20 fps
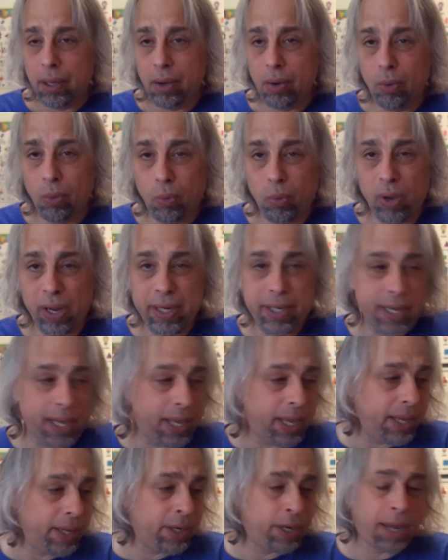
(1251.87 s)
One
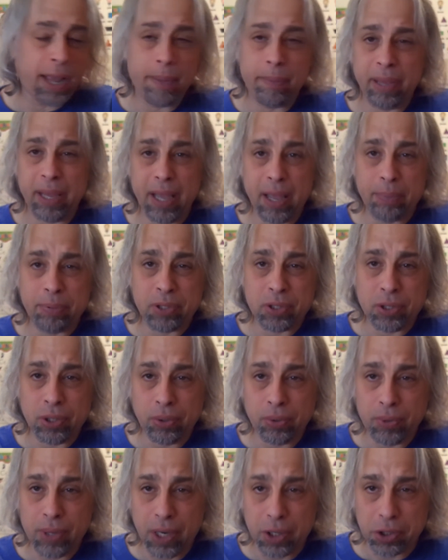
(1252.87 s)
day, coming up
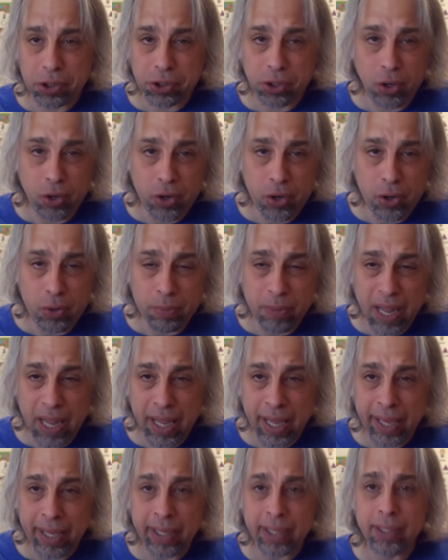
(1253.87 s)
soon, I'll show you
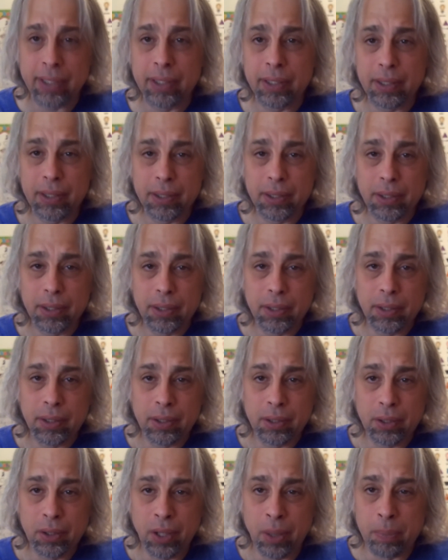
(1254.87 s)
my
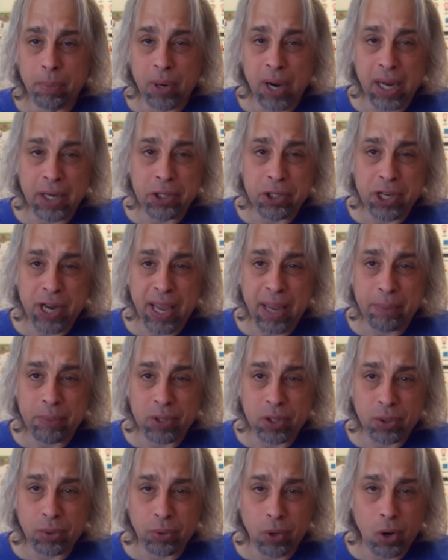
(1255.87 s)
LeBron James
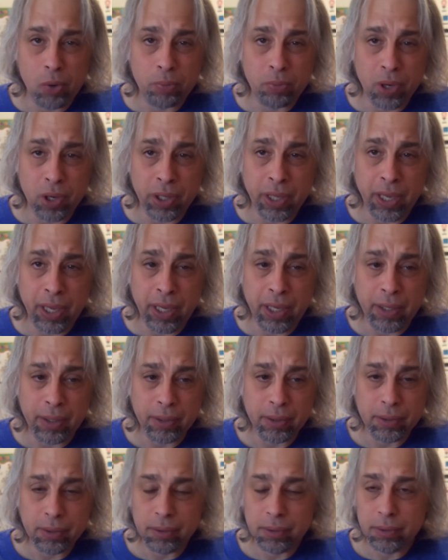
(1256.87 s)
Chrome rookie.
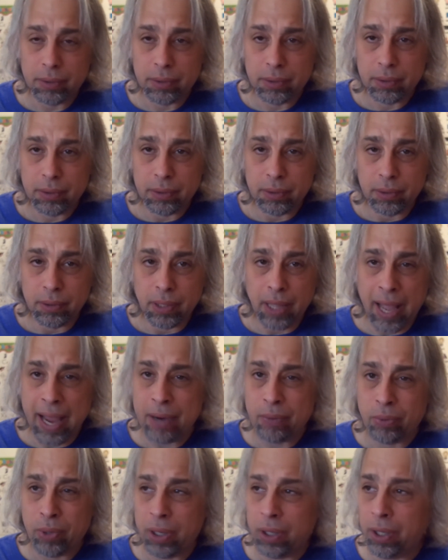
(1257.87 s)
I
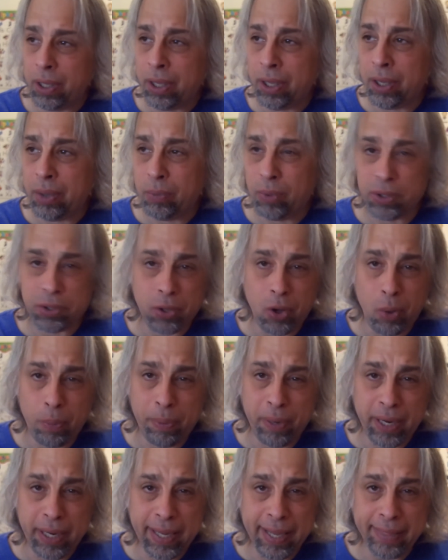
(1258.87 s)
really was
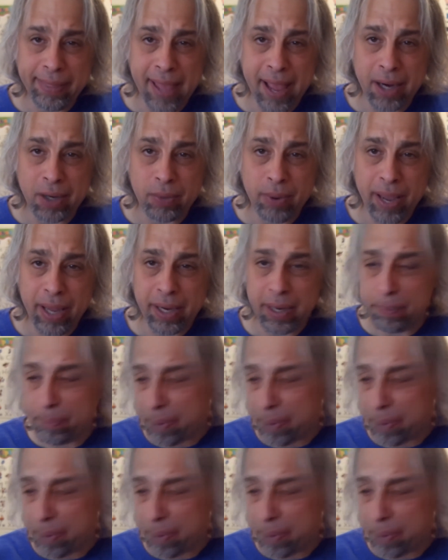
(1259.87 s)
hoping to get that graded